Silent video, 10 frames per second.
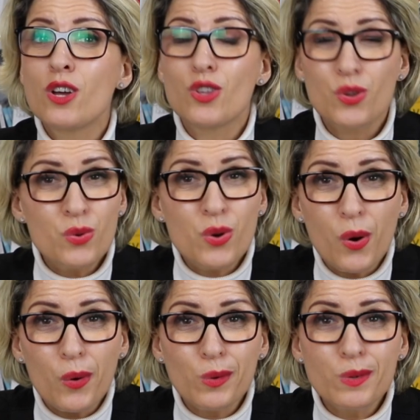new
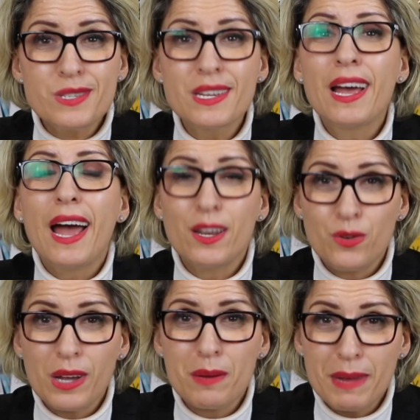goals, and you
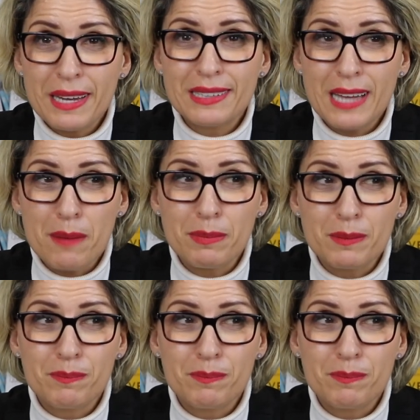can make it happen.